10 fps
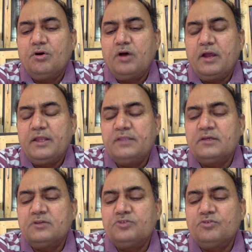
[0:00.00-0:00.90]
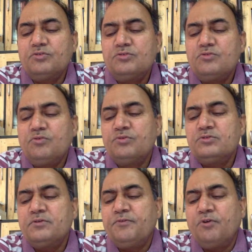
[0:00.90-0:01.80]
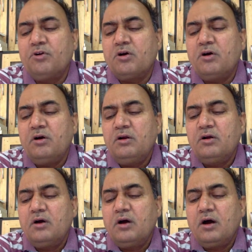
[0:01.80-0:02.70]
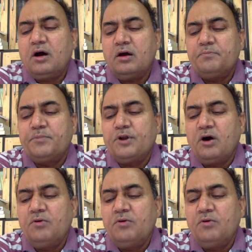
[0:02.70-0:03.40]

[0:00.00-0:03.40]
either Jones owns a Ford car, or Brown